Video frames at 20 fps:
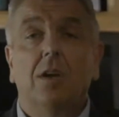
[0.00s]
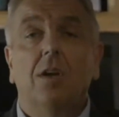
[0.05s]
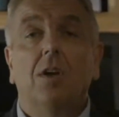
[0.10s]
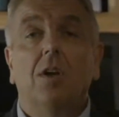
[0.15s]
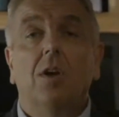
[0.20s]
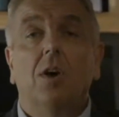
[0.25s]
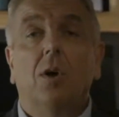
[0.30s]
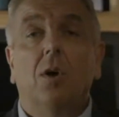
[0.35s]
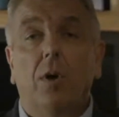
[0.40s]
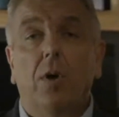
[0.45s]

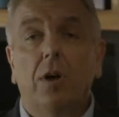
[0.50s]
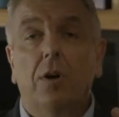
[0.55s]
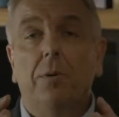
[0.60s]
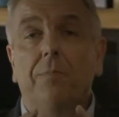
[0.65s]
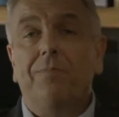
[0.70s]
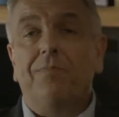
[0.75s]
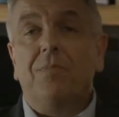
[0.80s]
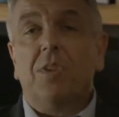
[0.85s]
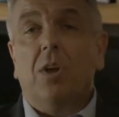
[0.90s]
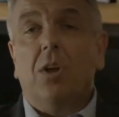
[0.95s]
Well,
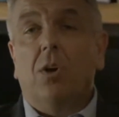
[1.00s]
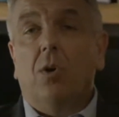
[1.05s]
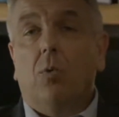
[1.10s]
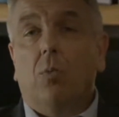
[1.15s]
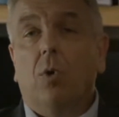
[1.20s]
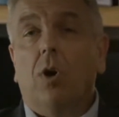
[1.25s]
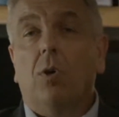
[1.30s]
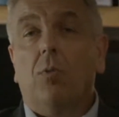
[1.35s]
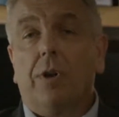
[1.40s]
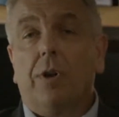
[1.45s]
what
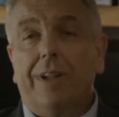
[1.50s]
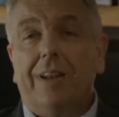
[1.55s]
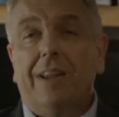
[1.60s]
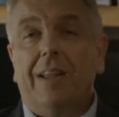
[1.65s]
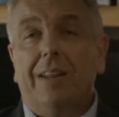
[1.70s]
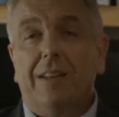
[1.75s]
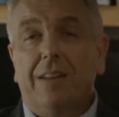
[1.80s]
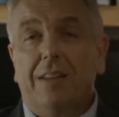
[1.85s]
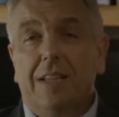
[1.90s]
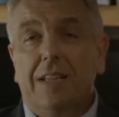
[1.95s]
we're going
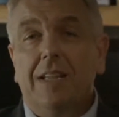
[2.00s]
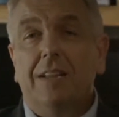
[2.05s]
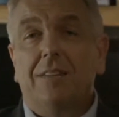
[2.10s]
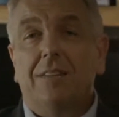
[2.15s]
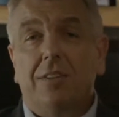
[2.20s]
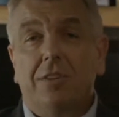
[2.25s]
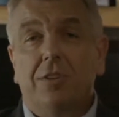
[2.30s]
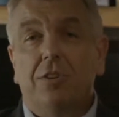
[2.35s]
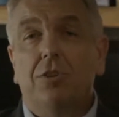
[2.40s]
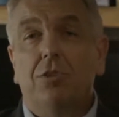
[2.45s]
to need to
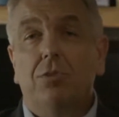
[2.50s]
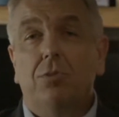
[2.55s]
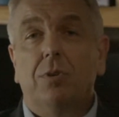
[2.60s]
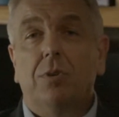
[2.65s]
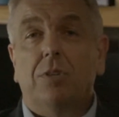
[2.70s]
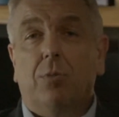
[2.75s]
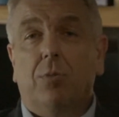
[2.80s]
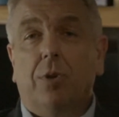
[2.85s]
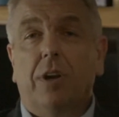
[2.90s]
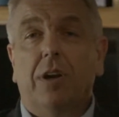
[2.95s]
do is we're
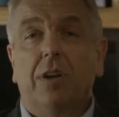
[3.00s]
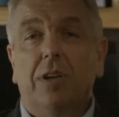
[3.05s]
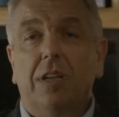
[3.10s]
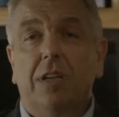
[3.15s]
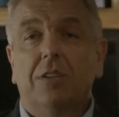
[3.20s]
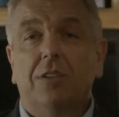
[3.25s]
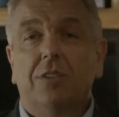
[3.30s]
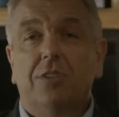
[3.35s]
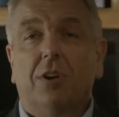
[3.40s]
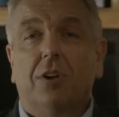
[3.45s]
going to need to
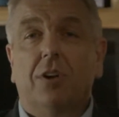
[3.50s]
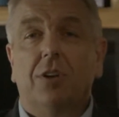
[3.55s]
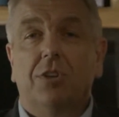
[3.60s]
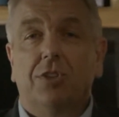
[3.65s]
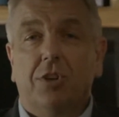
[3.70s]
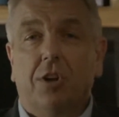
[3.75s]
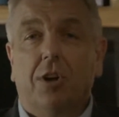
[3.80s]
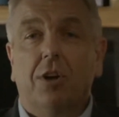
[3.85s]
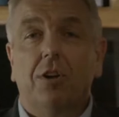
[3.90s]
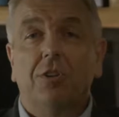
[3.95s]
start
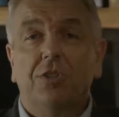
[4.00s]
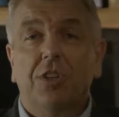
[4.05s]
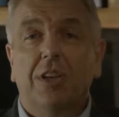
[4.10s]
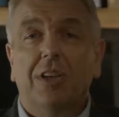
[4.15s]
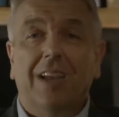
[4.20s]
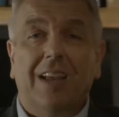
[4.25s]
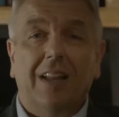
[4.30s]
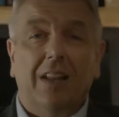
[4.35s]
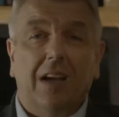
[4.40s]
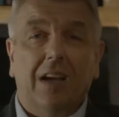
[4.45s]
charging a
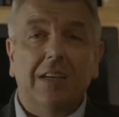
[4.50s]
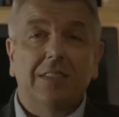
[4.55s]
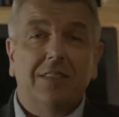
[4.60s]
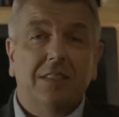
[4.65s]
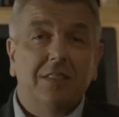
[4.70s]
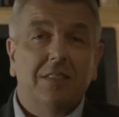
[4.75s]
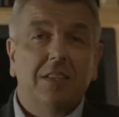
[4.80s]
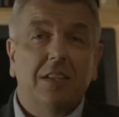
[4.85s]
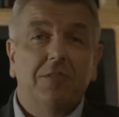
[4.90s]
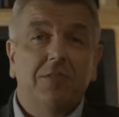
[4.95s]

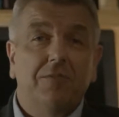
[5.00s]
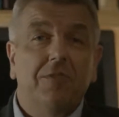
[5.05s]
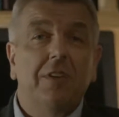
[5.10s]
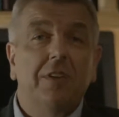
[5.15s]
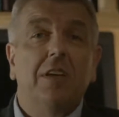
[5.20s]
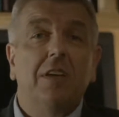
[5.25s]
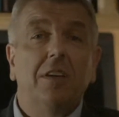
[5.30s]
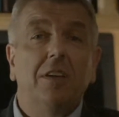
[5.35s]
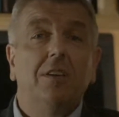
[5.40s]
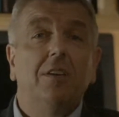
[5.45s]
licensing fee,
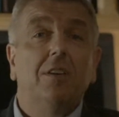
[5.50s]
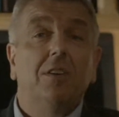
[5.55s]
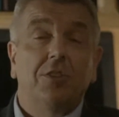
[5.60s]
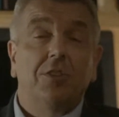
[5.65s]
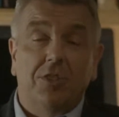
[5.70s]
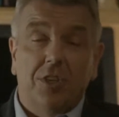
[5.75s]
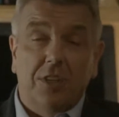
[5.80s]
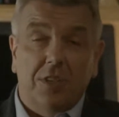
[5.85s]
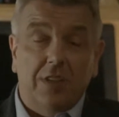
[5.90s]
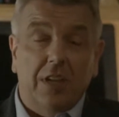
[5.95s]
just
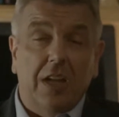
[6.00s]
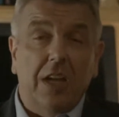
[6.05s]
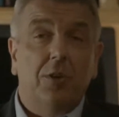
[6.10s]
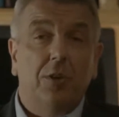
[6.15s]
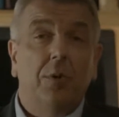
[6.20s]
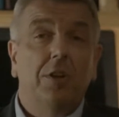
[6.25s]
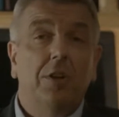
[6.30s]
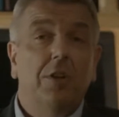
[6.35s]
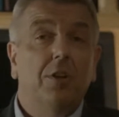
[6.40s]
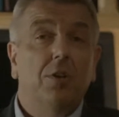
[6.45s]
like we
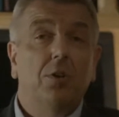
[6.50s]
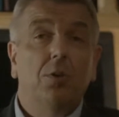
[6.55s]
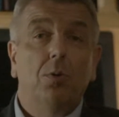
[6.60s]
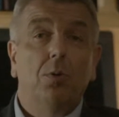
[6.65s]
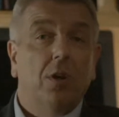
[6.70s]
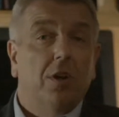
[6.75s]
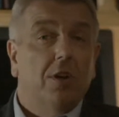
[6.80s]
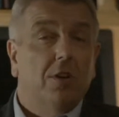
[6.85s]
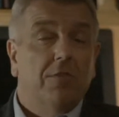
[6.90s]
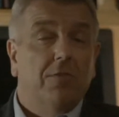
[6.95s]
do
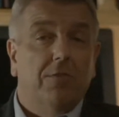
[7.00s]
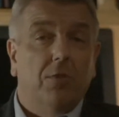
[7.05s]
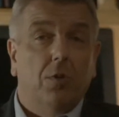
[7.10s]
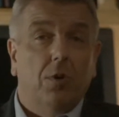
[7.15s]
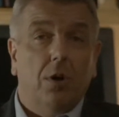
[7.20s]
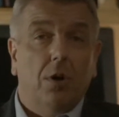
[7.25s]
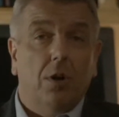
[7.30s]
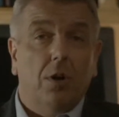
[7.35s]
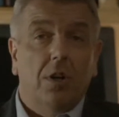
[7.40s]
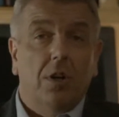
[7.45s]
for
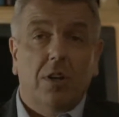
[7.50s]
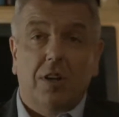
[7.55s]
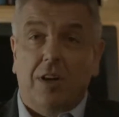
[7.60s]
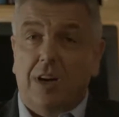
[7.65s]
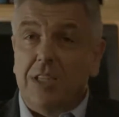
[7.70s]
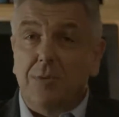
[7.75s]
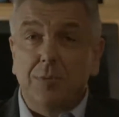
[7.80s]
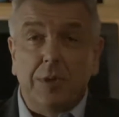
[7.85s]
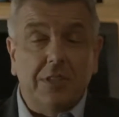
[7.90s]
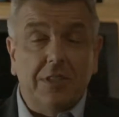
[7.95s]

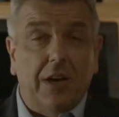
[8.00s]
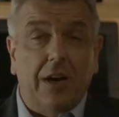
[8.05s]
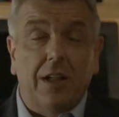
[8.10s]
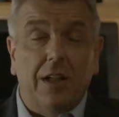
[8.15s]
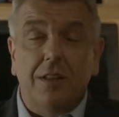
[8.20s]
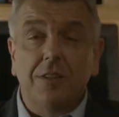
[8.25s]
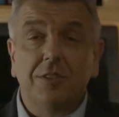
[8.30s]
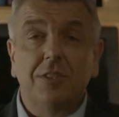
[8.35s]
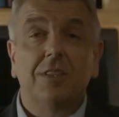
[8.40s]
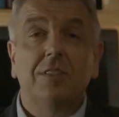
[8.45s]

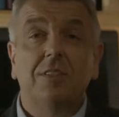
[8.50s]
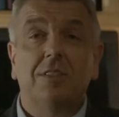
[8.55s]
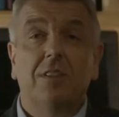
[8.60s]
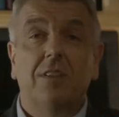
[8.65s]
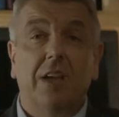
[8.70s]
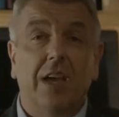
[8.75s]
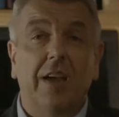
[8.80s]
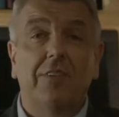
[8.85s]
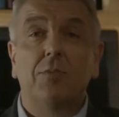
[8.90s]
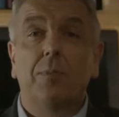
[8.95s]
cosmetologists. They have
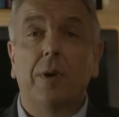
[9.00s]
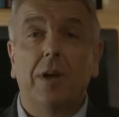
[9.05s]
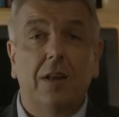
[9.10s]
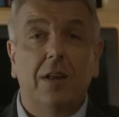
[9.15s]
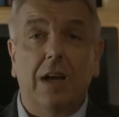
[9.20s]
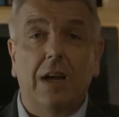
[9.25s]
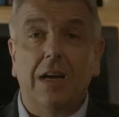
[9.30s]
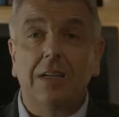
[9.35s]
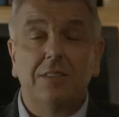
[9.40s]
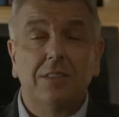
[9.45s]
to pay a
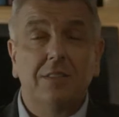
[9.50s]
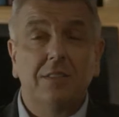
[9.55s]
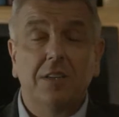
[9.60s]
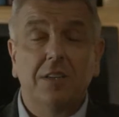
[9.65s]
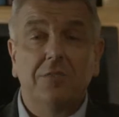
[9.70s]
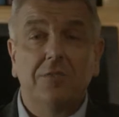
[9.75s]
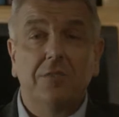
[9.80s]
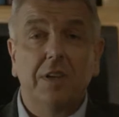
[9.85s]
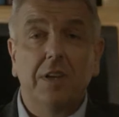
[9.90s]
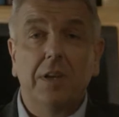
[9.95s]
licensing
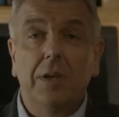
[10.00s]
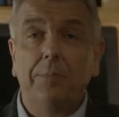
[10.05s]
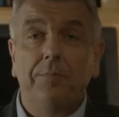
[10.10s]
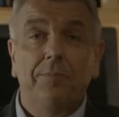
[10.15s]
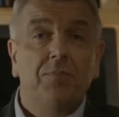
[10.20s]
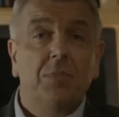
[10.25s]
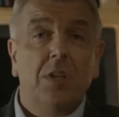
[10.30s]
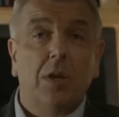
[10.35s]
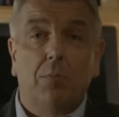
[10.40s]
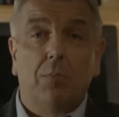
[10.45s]
fee.
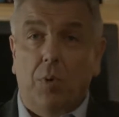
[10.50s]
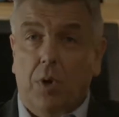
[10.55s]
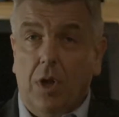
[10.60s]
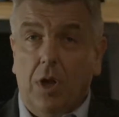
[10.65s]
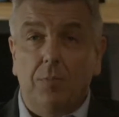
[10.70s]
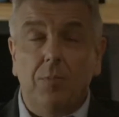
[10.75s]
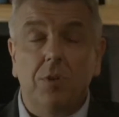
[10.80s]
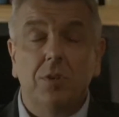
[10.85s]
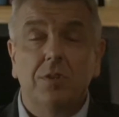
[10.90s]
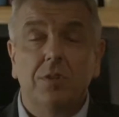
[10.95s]

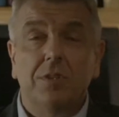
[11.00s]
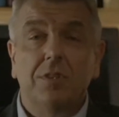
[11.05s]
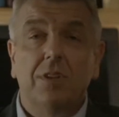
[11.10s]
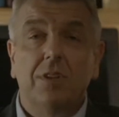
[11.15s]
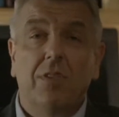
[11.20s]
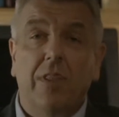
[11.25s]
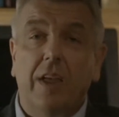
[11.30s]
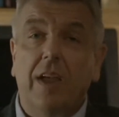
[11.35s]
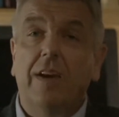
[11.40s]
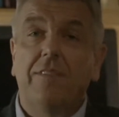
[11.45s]
Plumbers, they
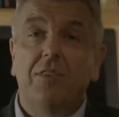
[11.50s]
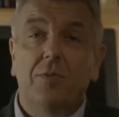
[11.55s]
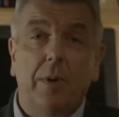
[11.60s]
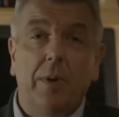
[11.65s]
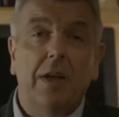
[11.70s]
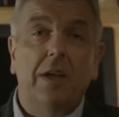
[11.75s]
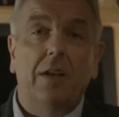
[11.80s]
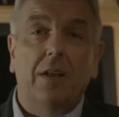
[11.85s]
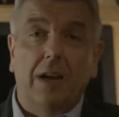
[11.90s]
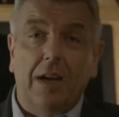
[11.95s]
have to pay a
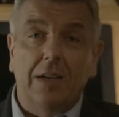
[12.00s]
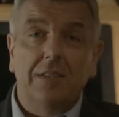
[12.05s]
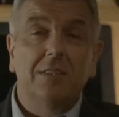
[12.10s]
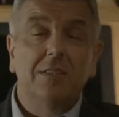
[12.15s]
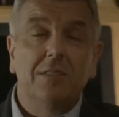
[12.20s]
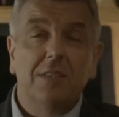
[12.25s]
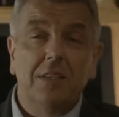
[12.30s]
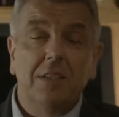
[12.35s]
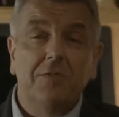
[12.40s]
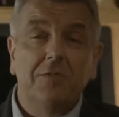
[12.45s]

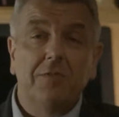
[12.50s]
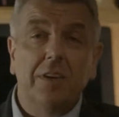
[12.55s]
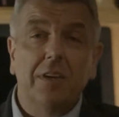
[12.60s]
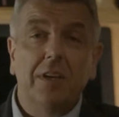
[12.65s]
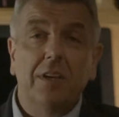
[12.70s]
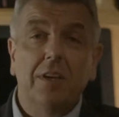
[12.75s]
licensing fee.